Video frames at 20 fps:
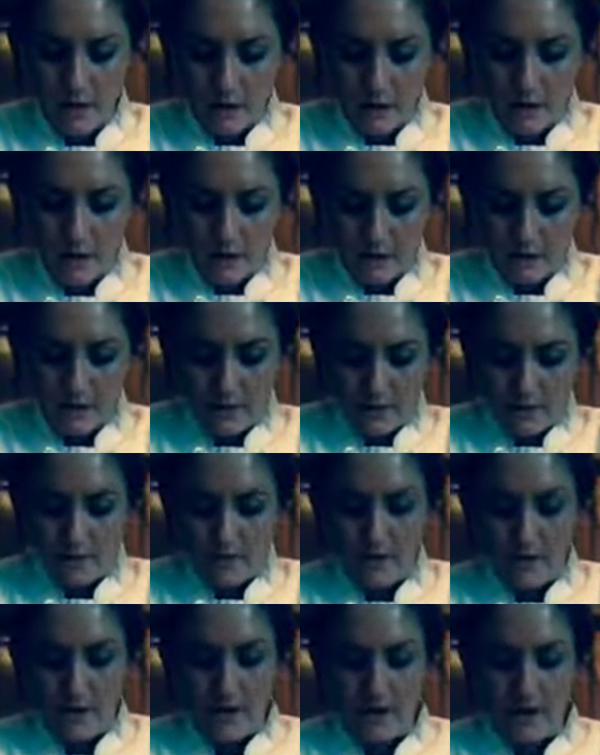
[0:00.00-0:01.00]
You'll see
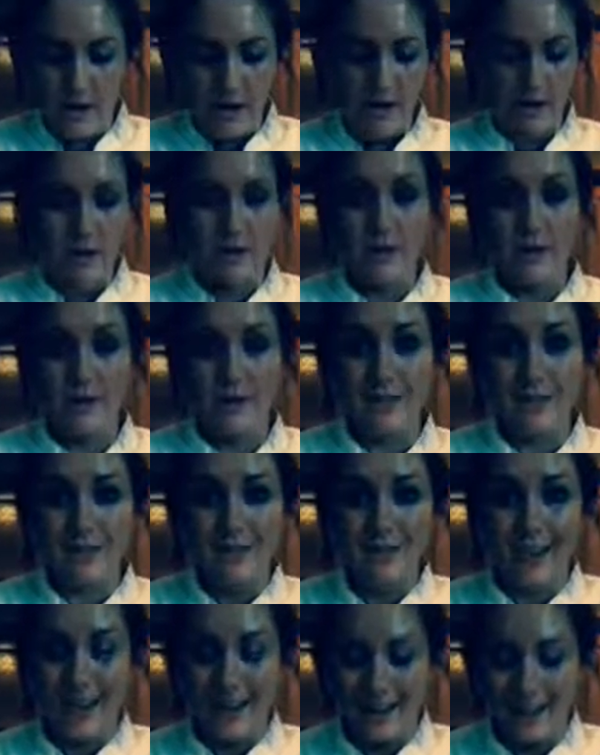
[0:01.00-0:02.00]
why in just a
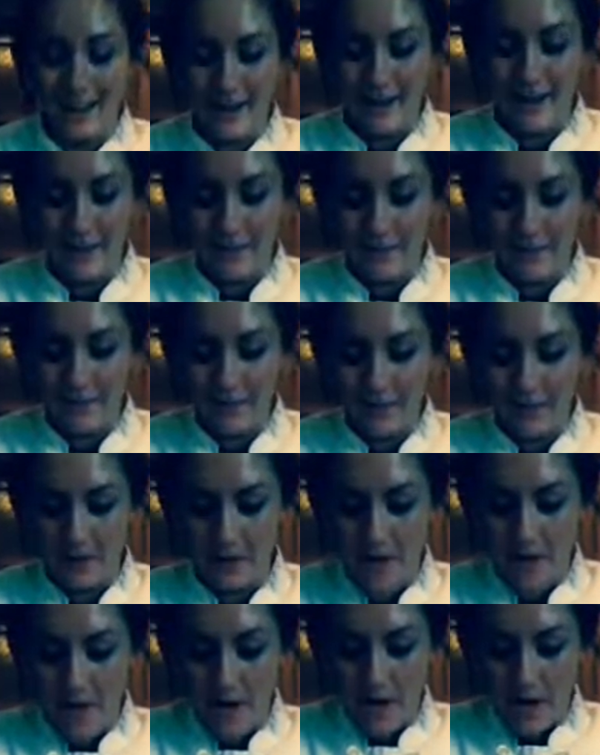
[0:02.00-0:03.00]
second.
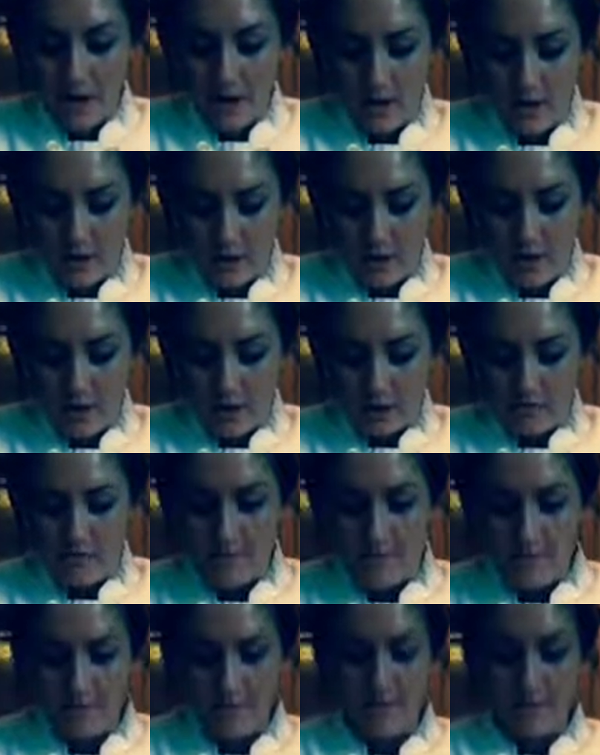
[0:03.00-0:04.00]
So
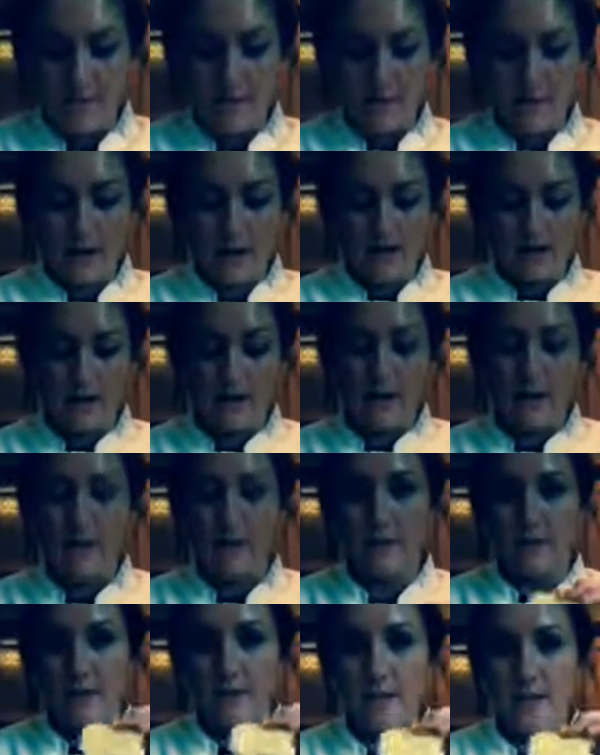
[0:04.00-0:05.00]
now we have
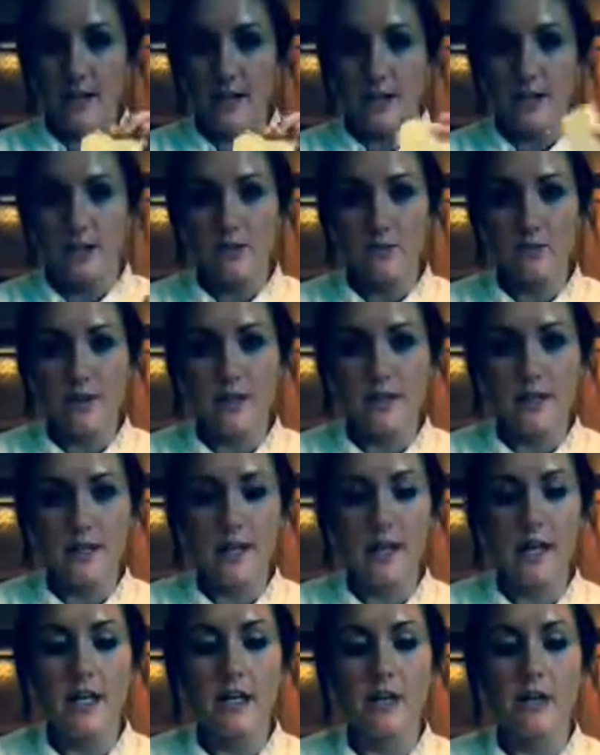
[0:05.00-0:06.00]
this nice
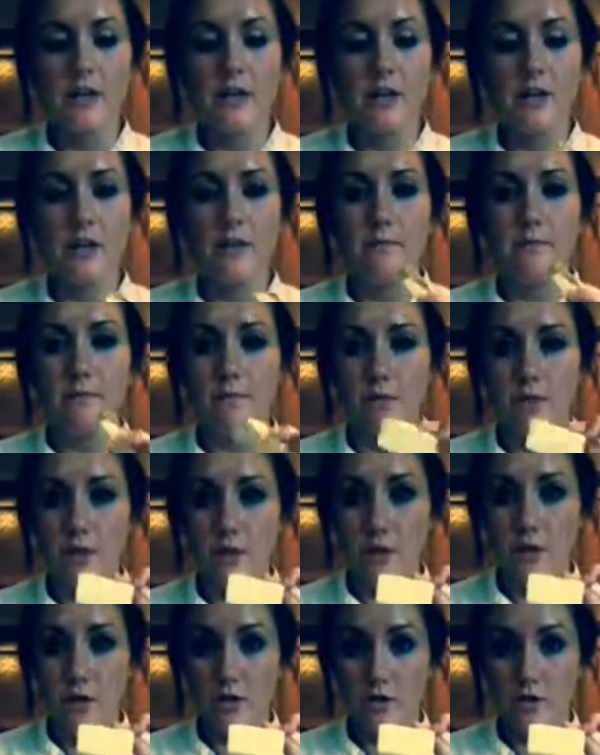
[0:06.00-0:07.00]
rectangular
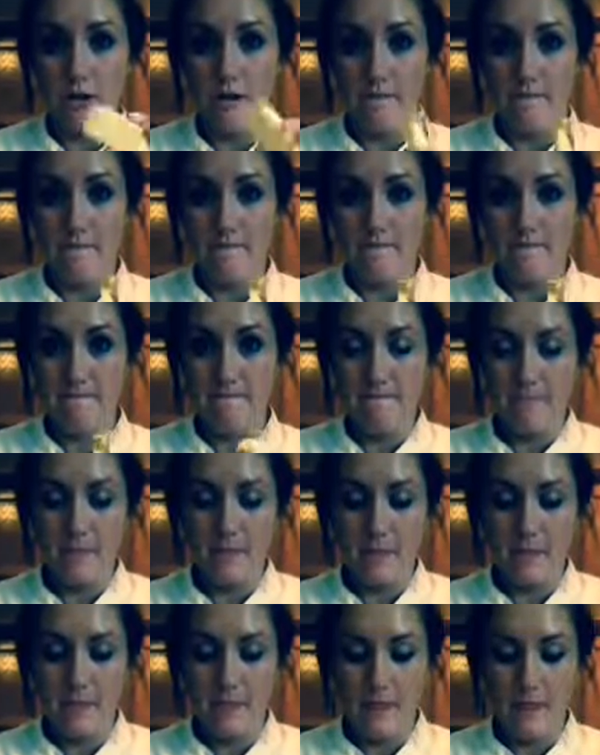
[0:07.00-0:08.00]
strip.
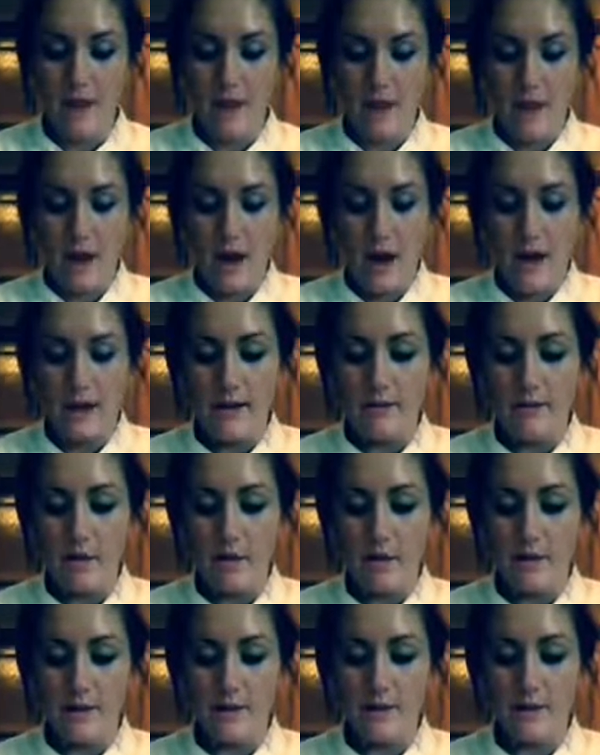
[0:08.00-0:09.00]
I am
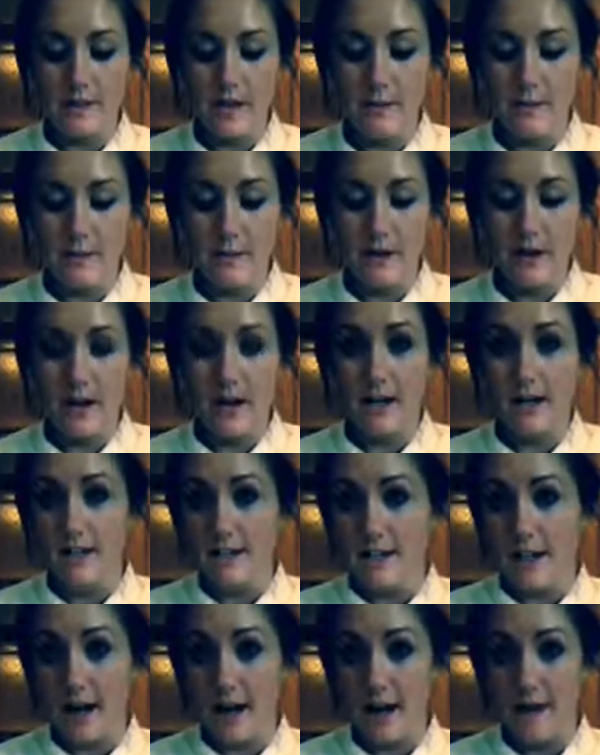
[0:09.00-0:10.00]
going to put it on its
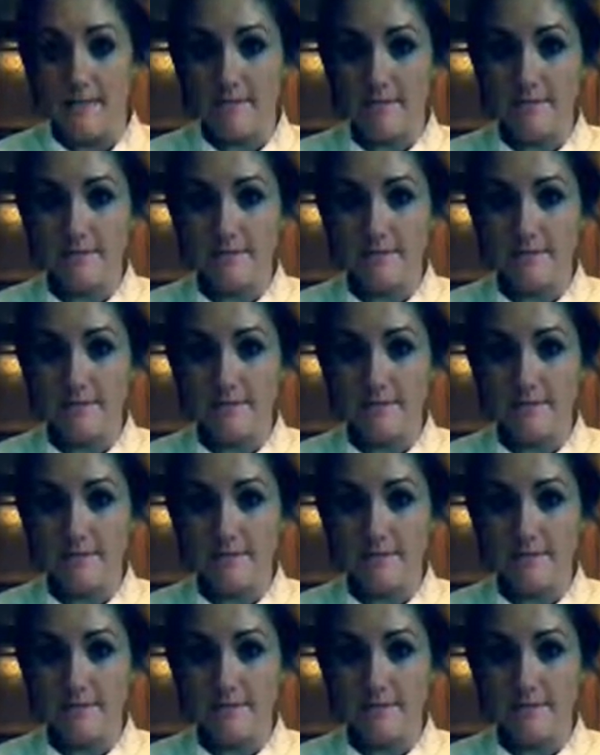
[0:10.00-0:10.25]
side,